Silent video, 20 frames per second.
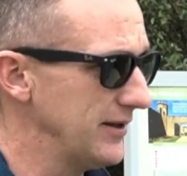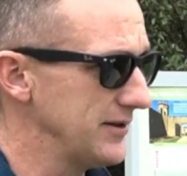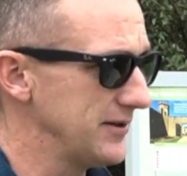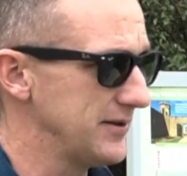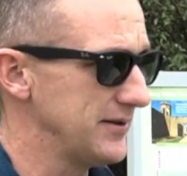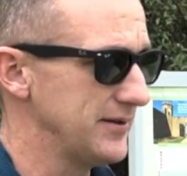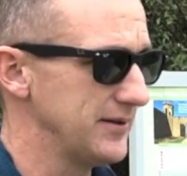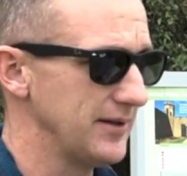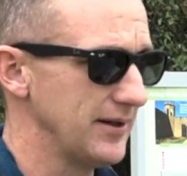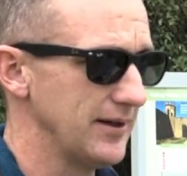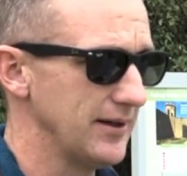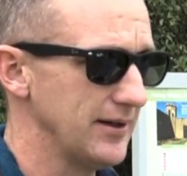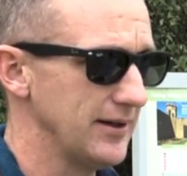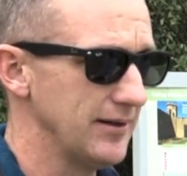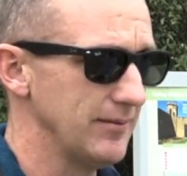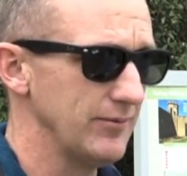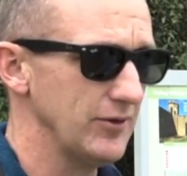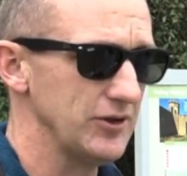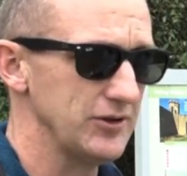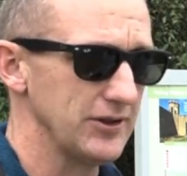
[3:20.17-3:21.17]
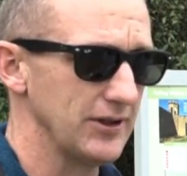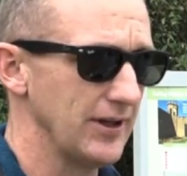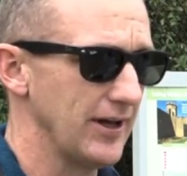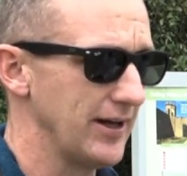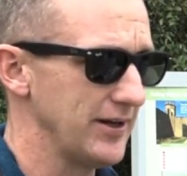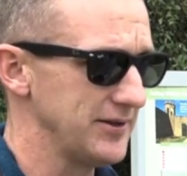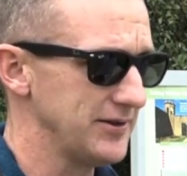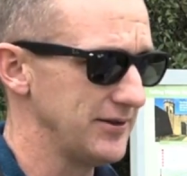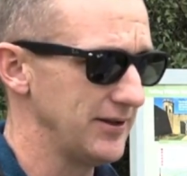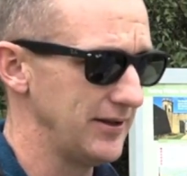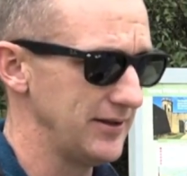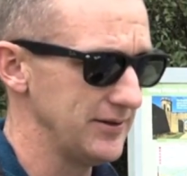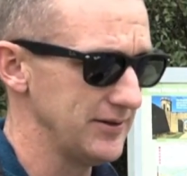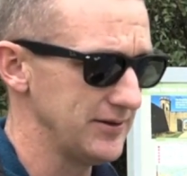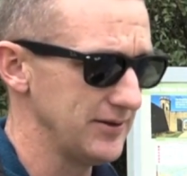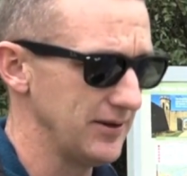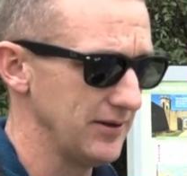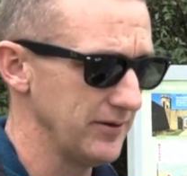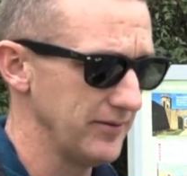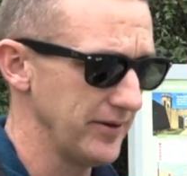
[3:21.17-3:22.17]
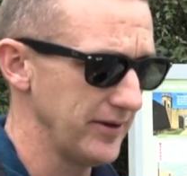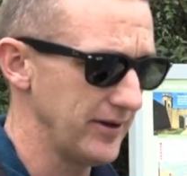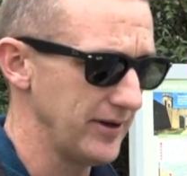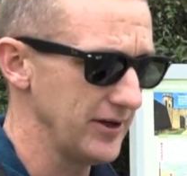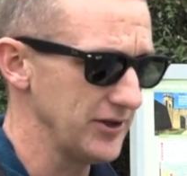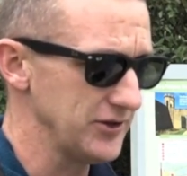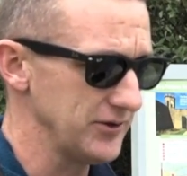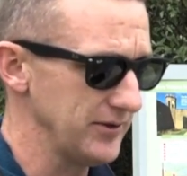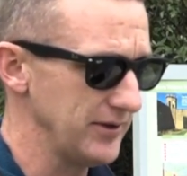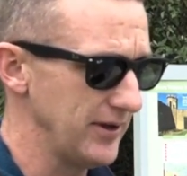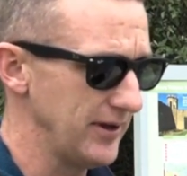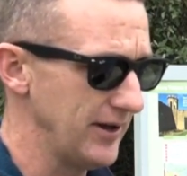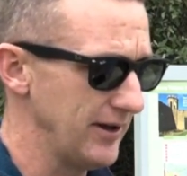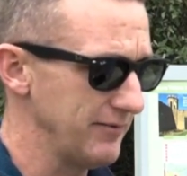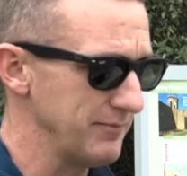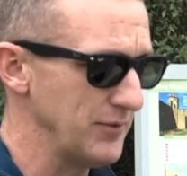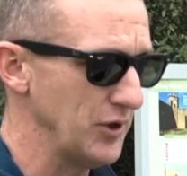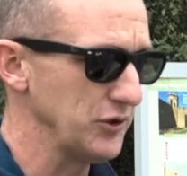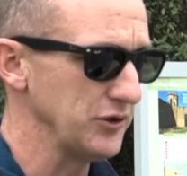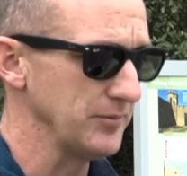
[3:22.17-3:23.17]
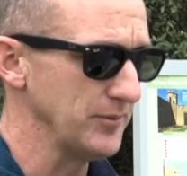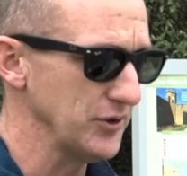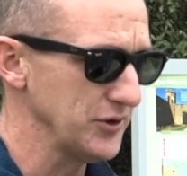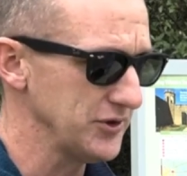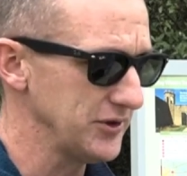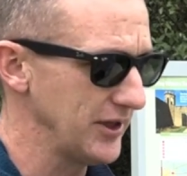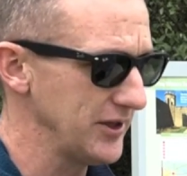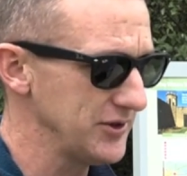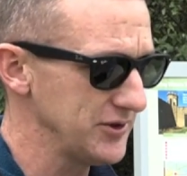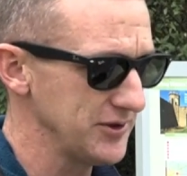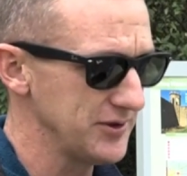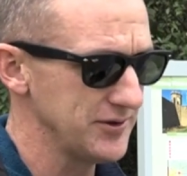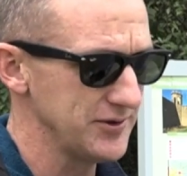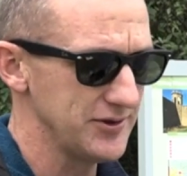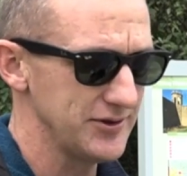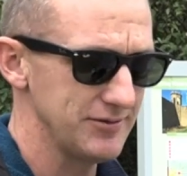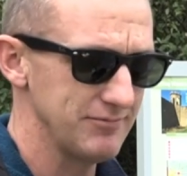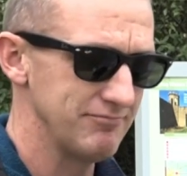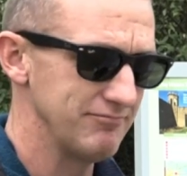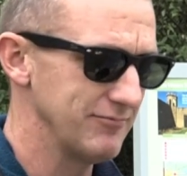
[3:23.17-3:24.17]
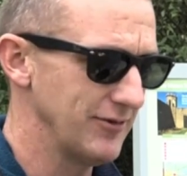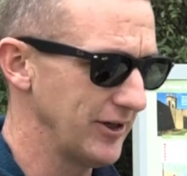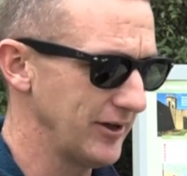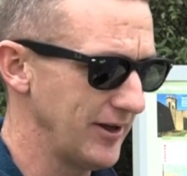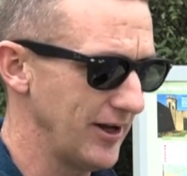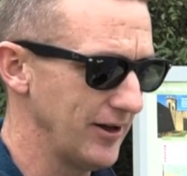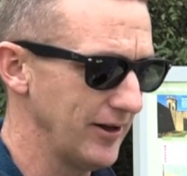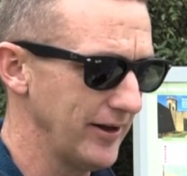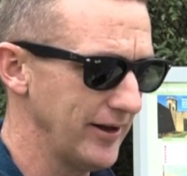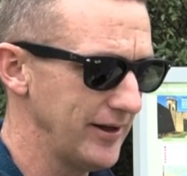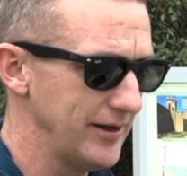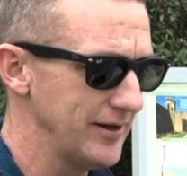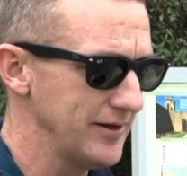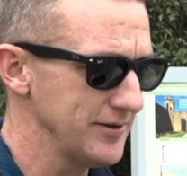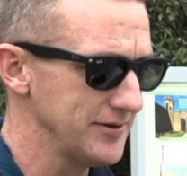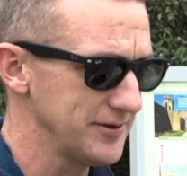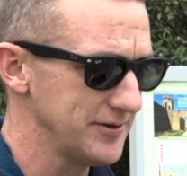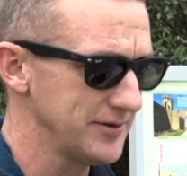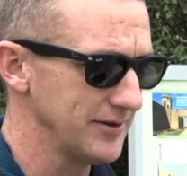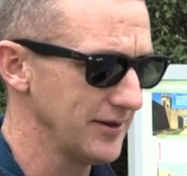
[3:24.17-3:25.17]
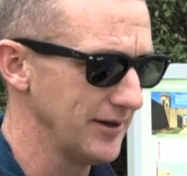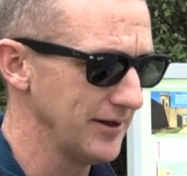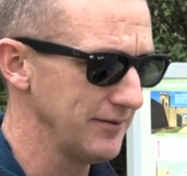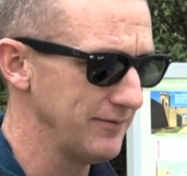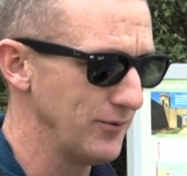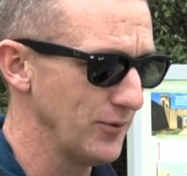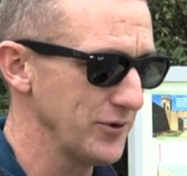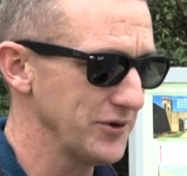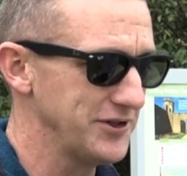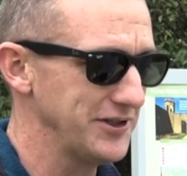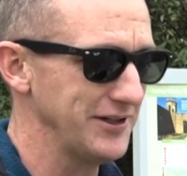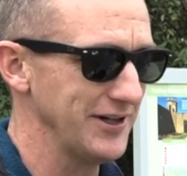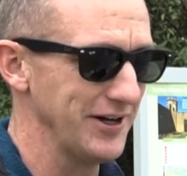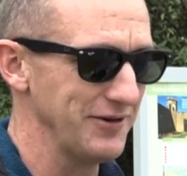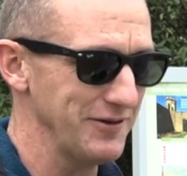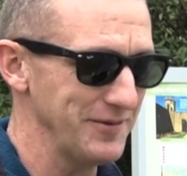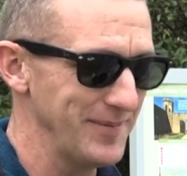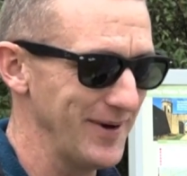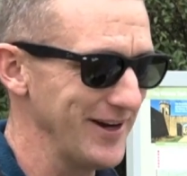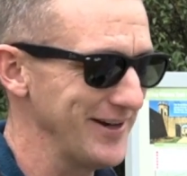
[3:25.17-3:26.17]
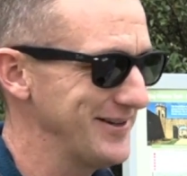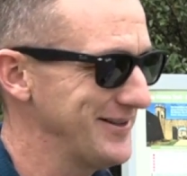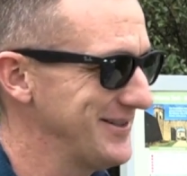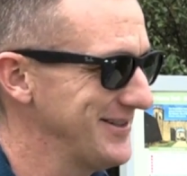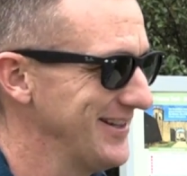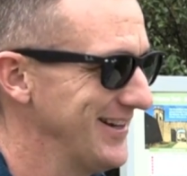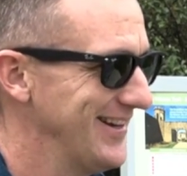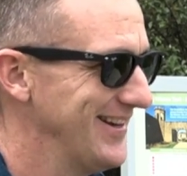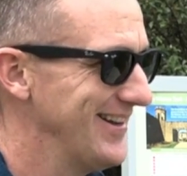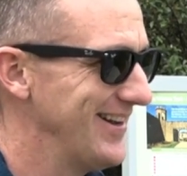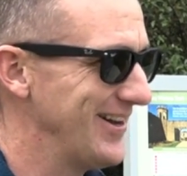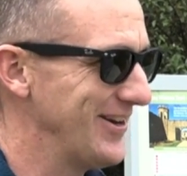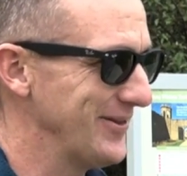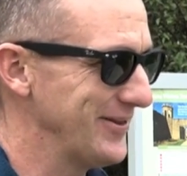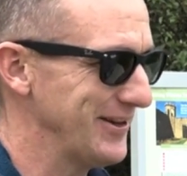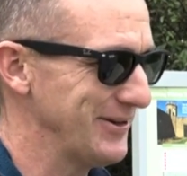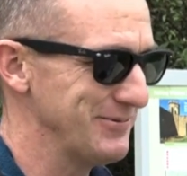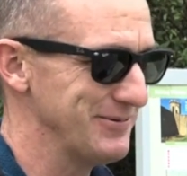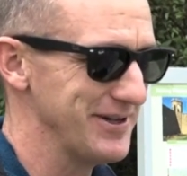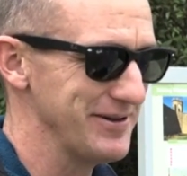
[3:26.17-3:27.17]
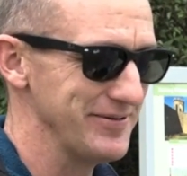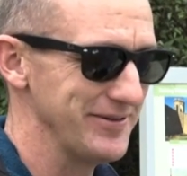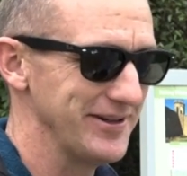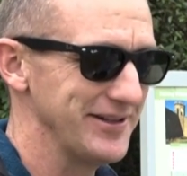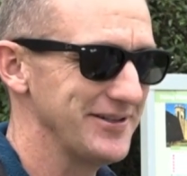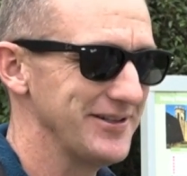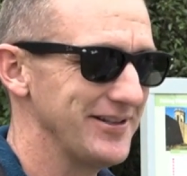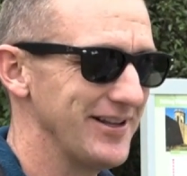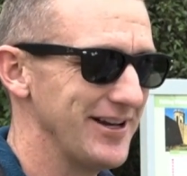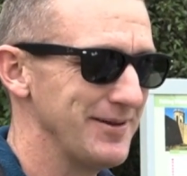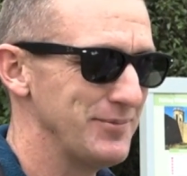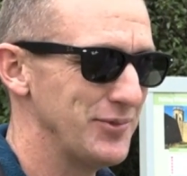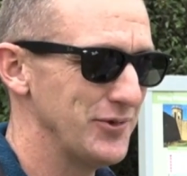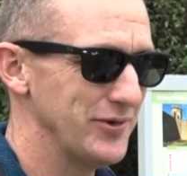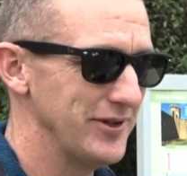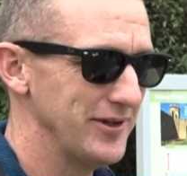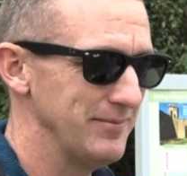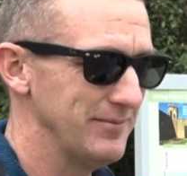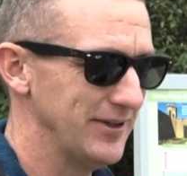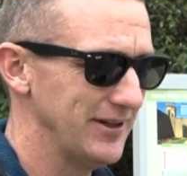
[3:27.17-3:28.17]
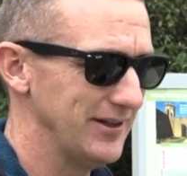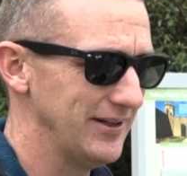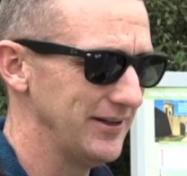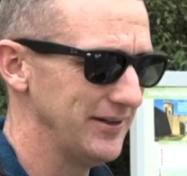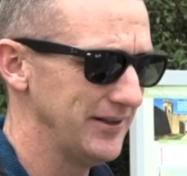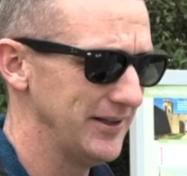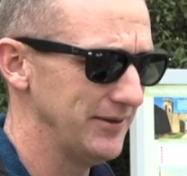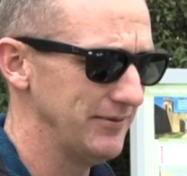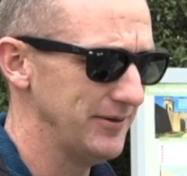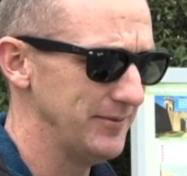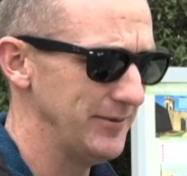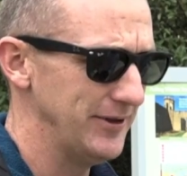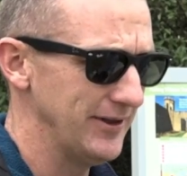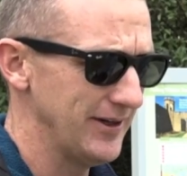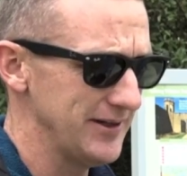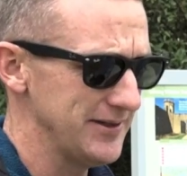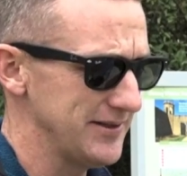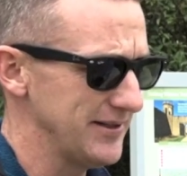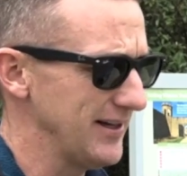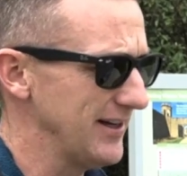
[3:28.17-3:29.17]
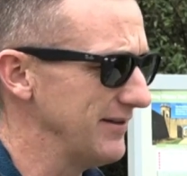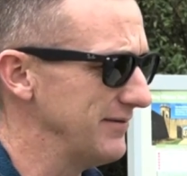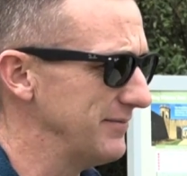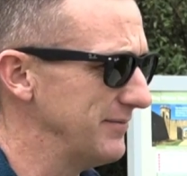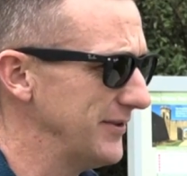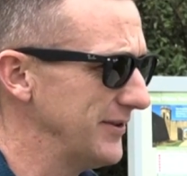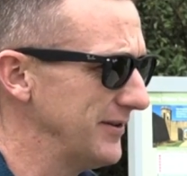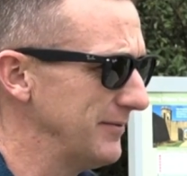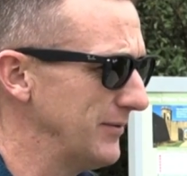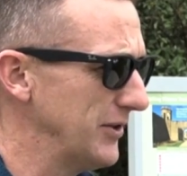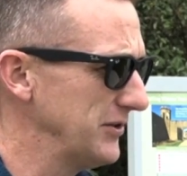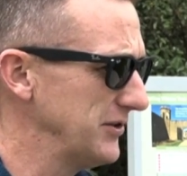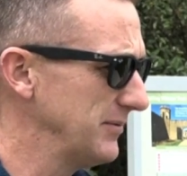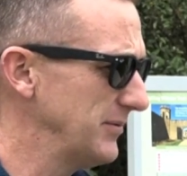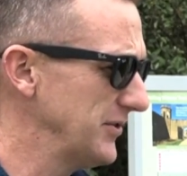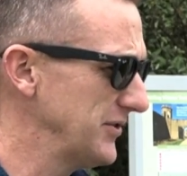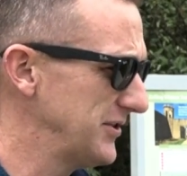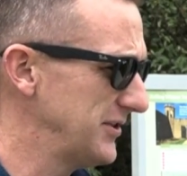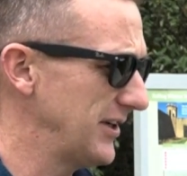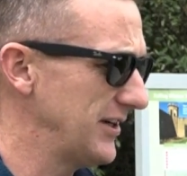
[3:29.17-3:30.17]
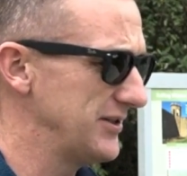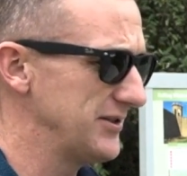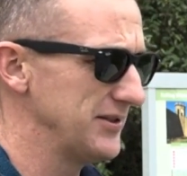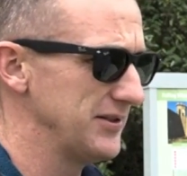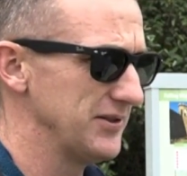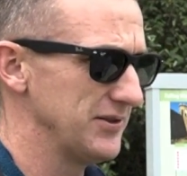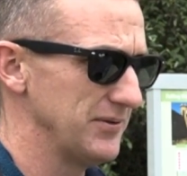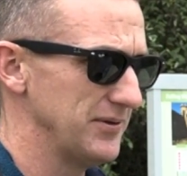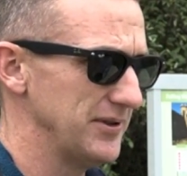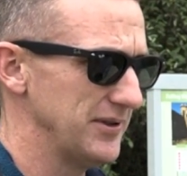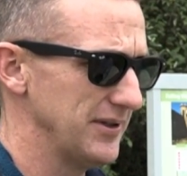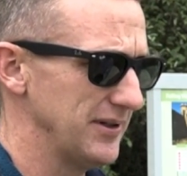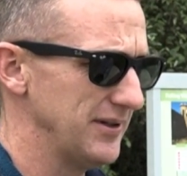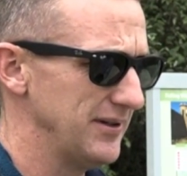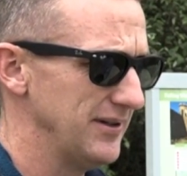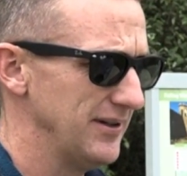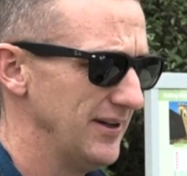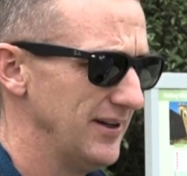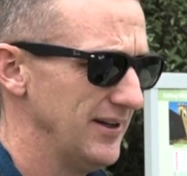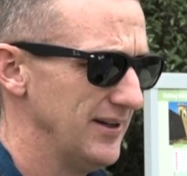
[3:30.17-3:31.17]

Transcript: this. There's a lot of cities all over the country that have multiple stations. Like LA has 1,400 bikes. I don't think we'll ever get to that point, but it would be nice to have multiple stations where you could